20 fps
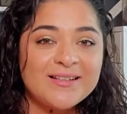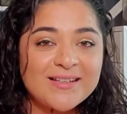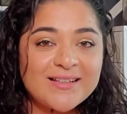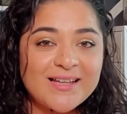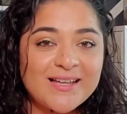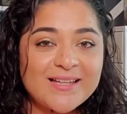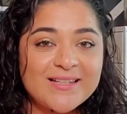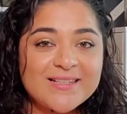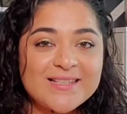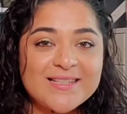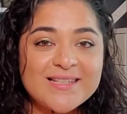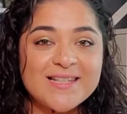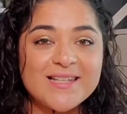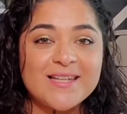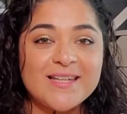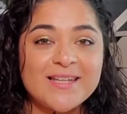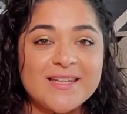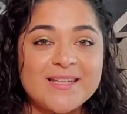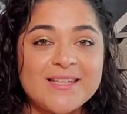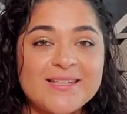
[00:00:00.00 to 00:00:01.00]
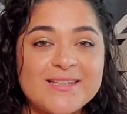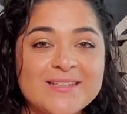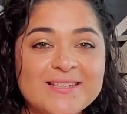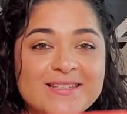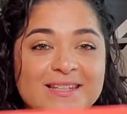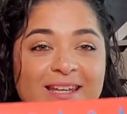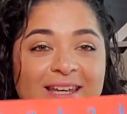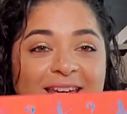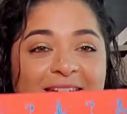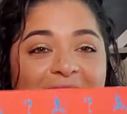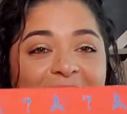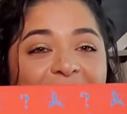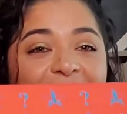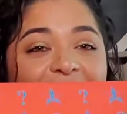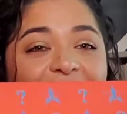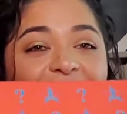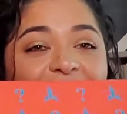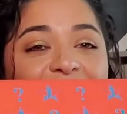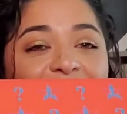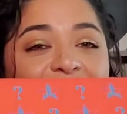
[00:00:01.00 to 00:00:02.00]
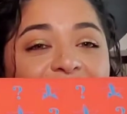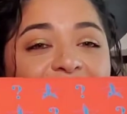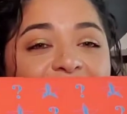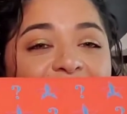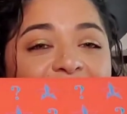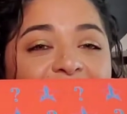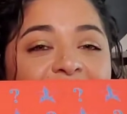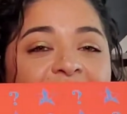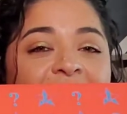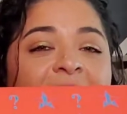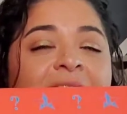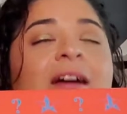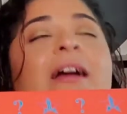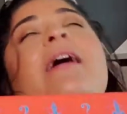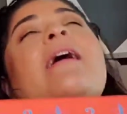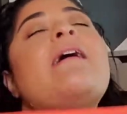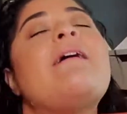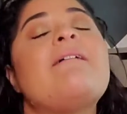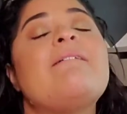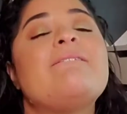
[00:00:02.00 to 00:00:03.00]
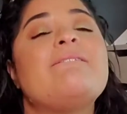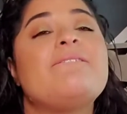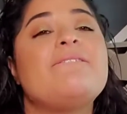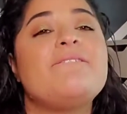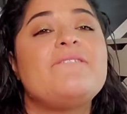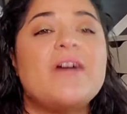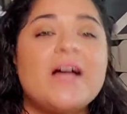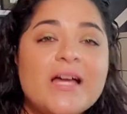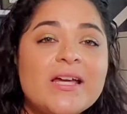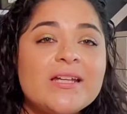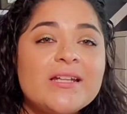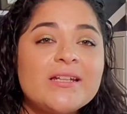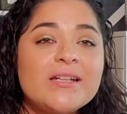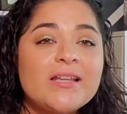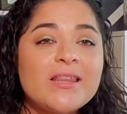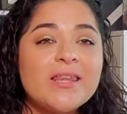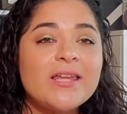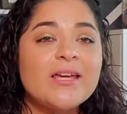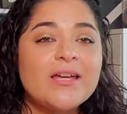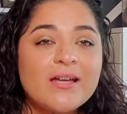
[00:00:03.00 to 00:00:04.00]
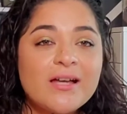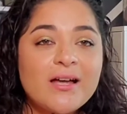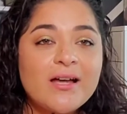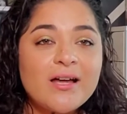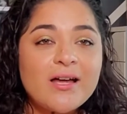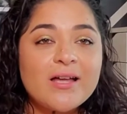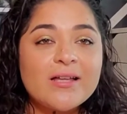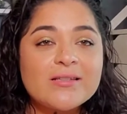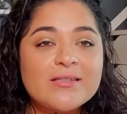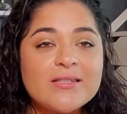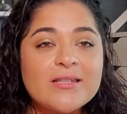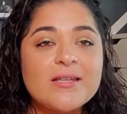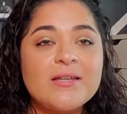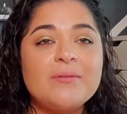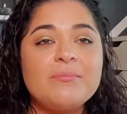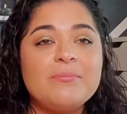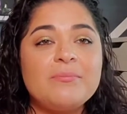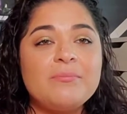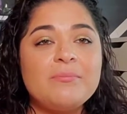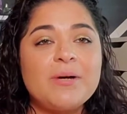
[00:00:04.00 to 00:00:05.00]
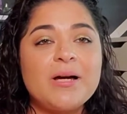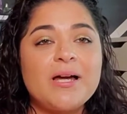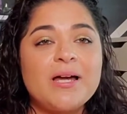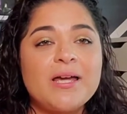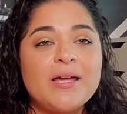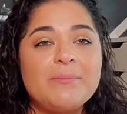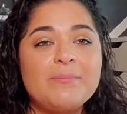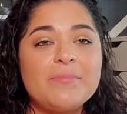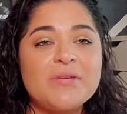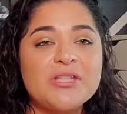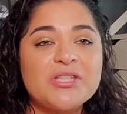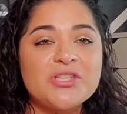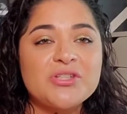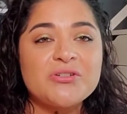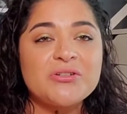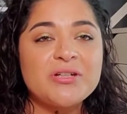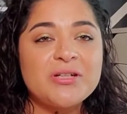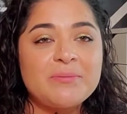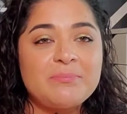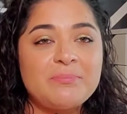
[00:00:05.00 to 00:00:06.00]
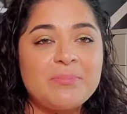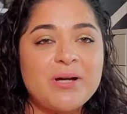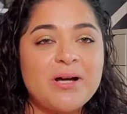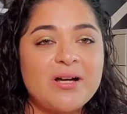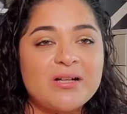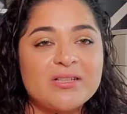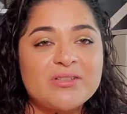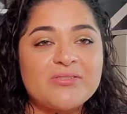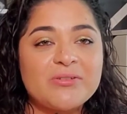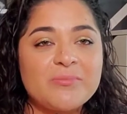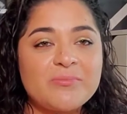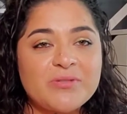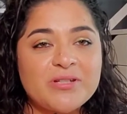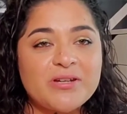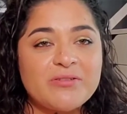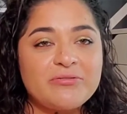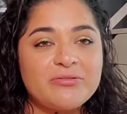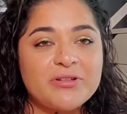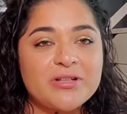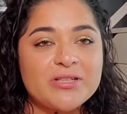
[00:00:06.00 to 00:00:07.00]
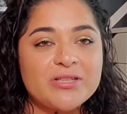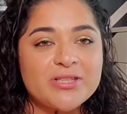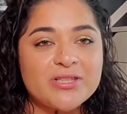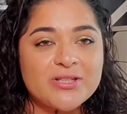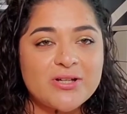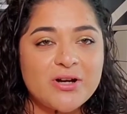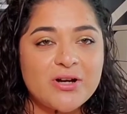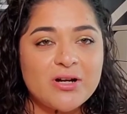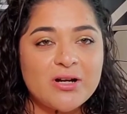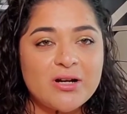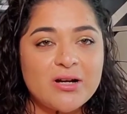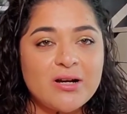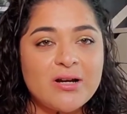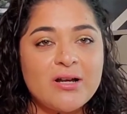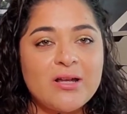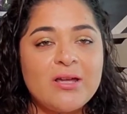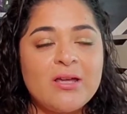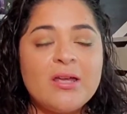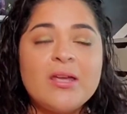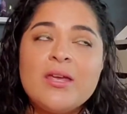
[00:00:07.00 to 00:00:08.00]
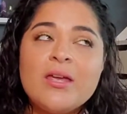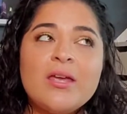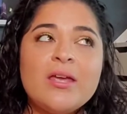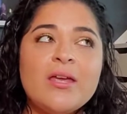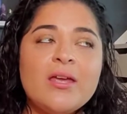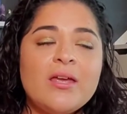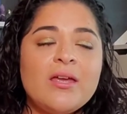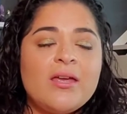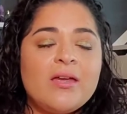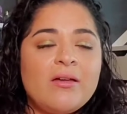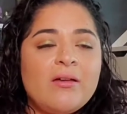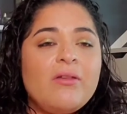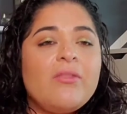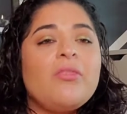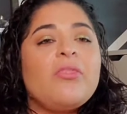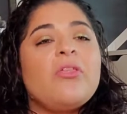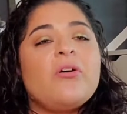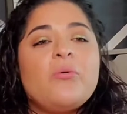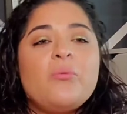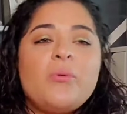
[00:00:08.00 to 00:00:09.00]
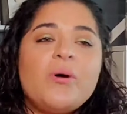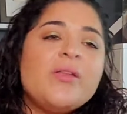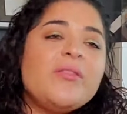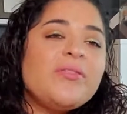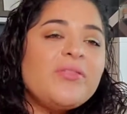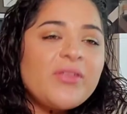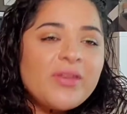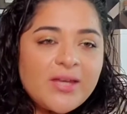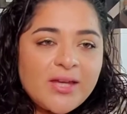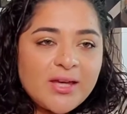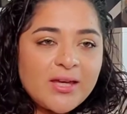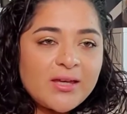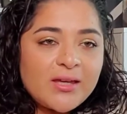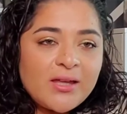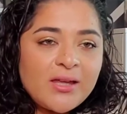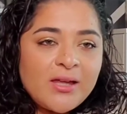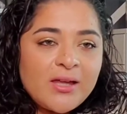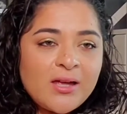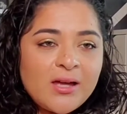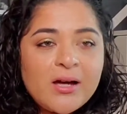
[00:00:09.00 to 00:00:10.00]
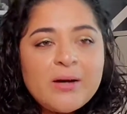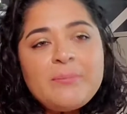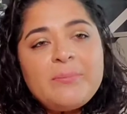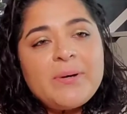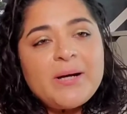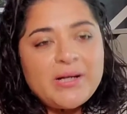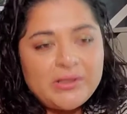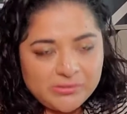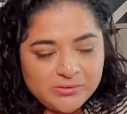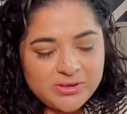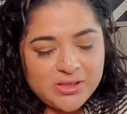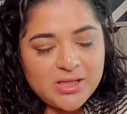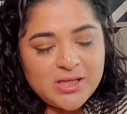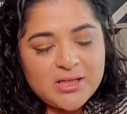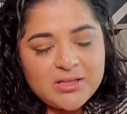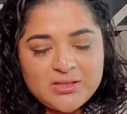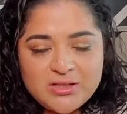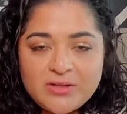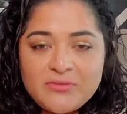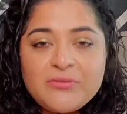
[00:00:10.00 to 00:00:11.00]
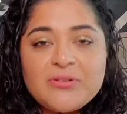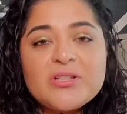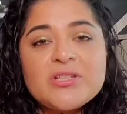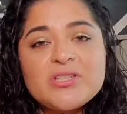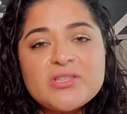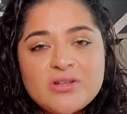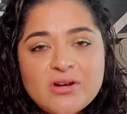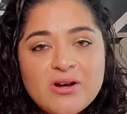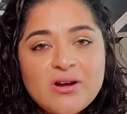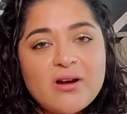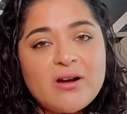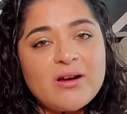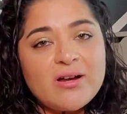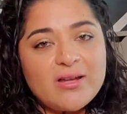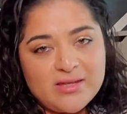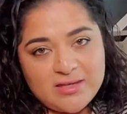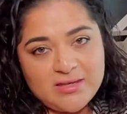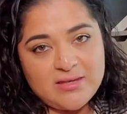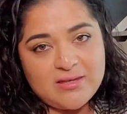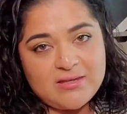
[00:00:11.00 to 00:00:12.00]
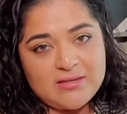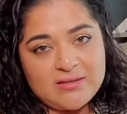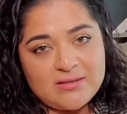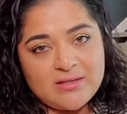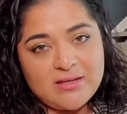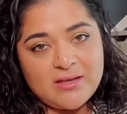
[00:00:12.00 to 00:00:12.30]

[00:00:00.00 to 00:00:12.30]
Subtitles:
Guys, it's here. Finally got my mystery box from Jeffreestar. The one thing about Jeffreestar is